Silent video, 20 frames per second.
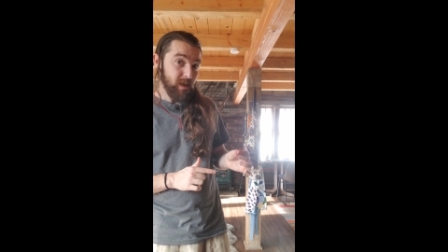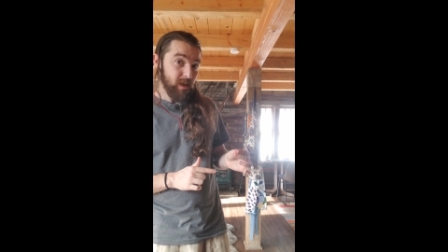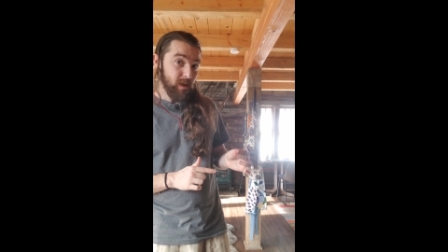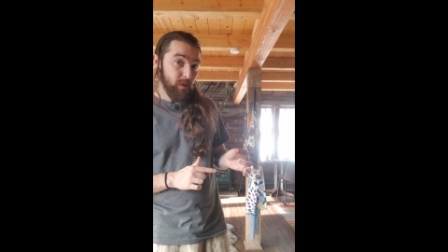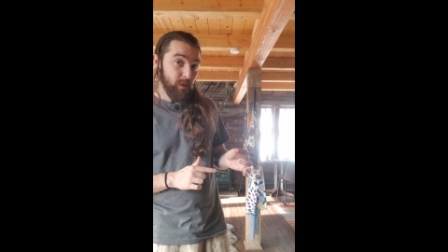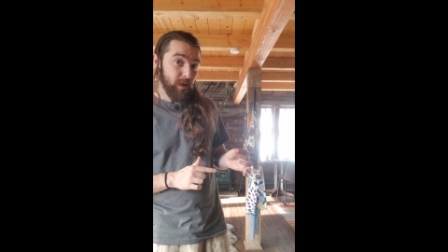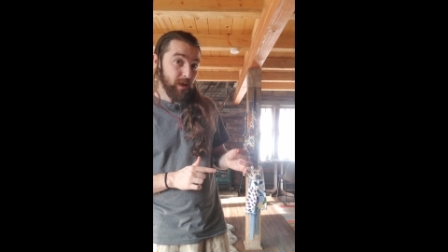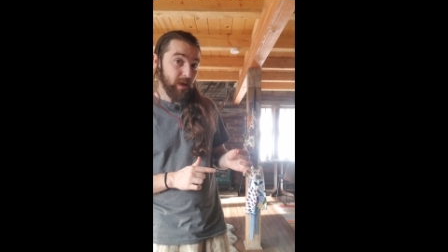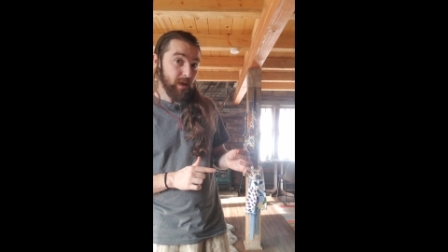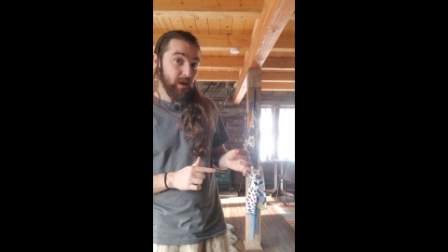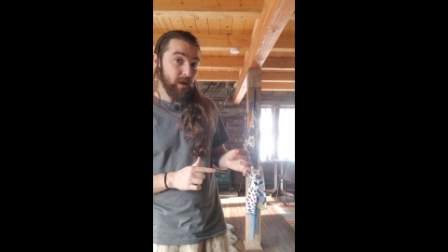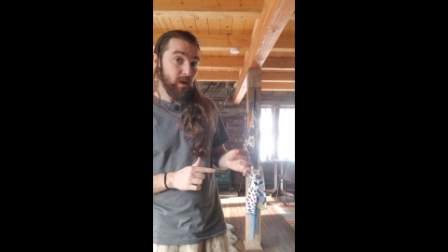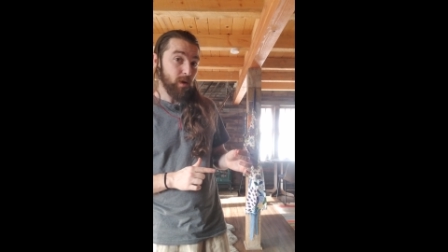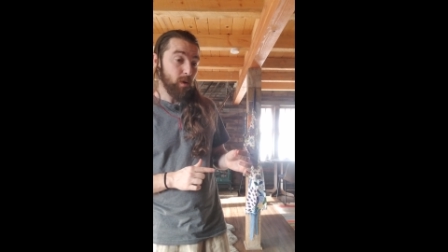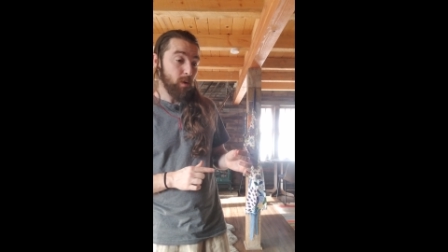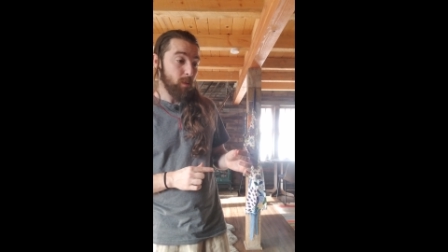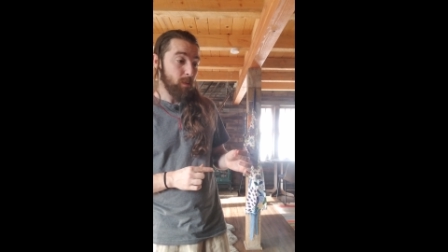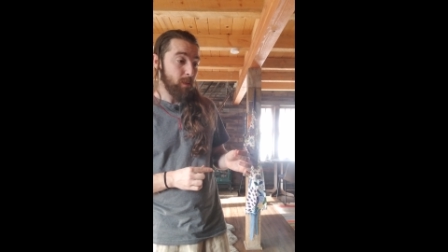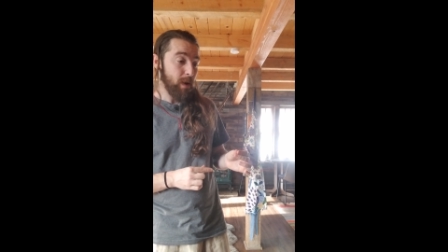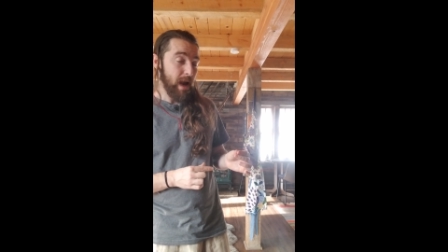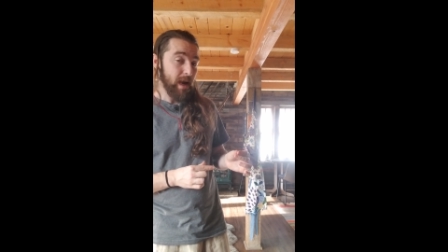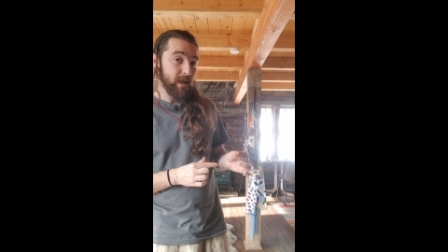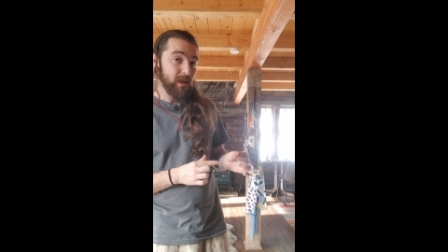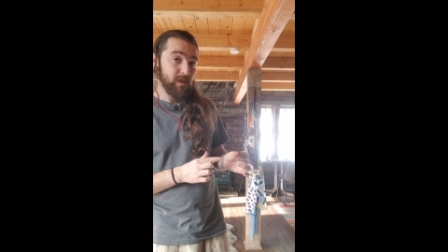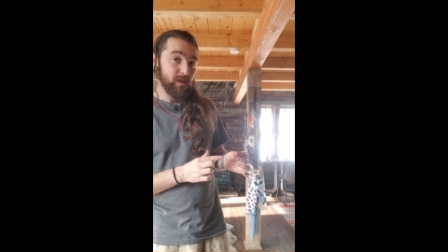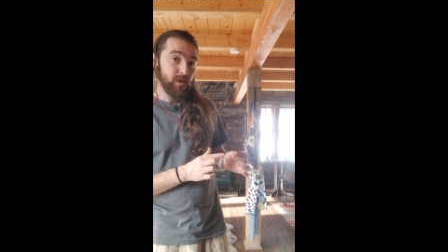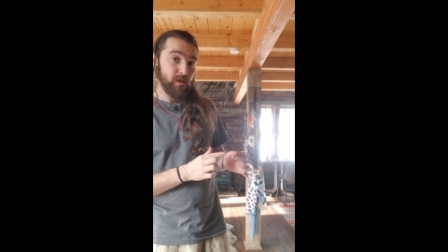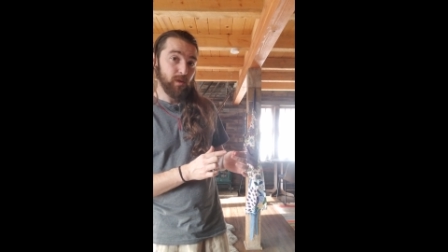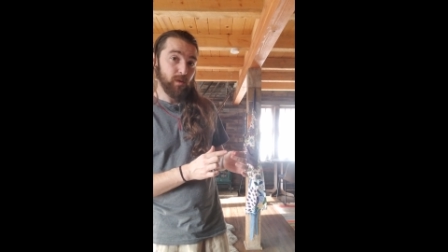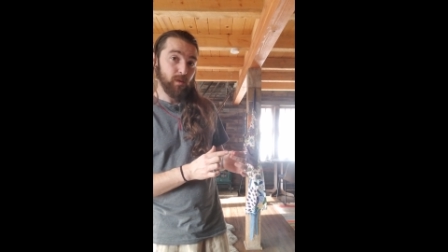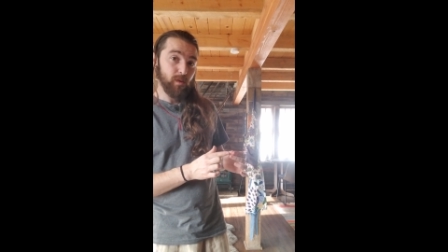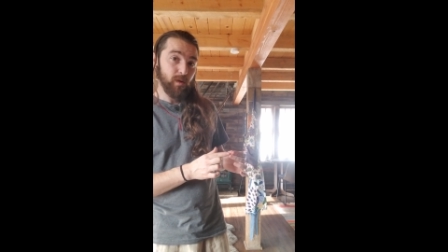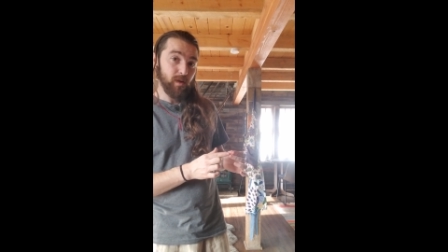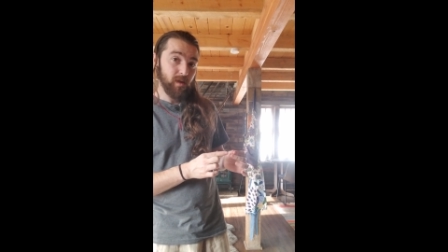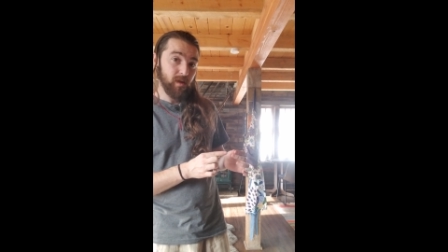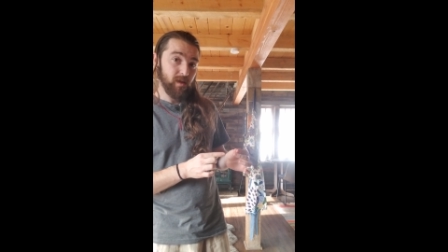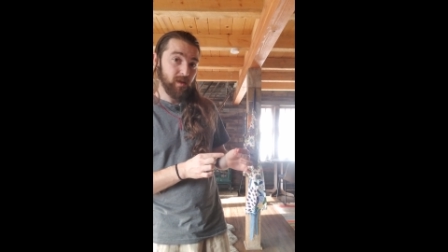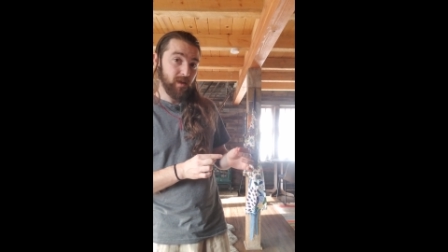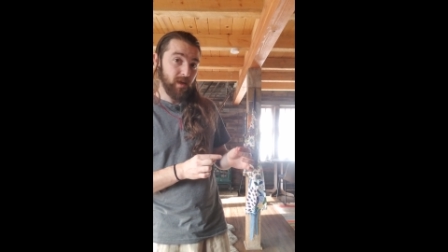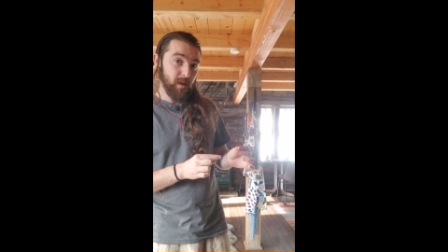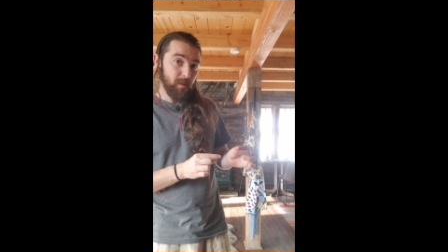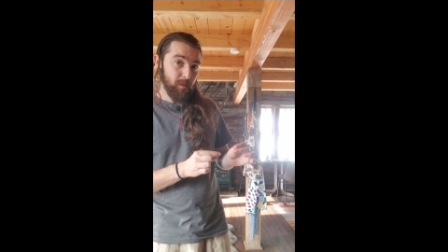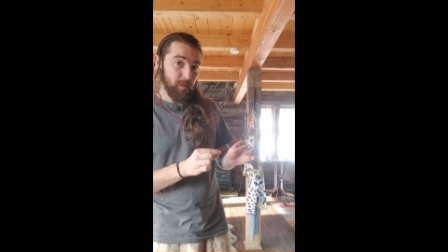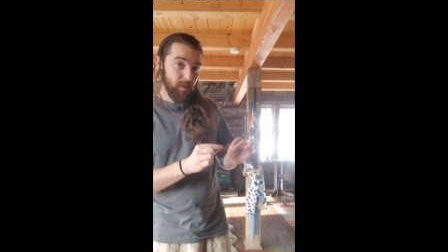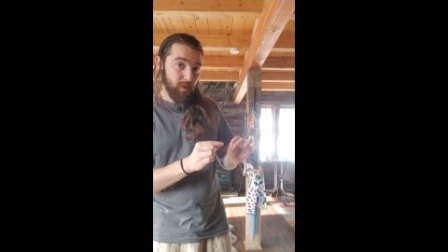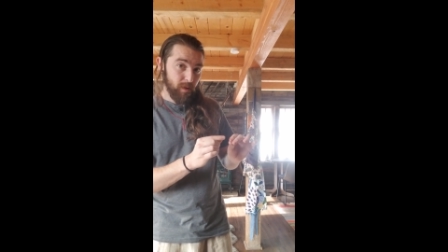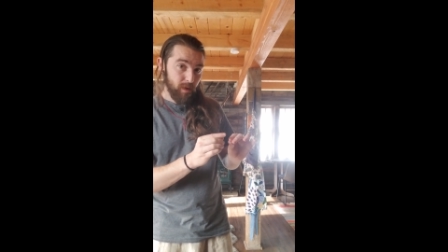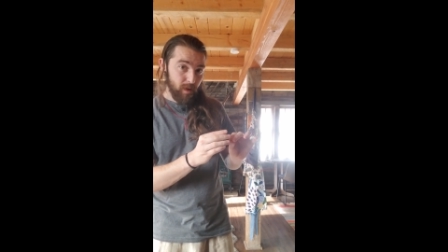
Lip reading: We can go back to clip,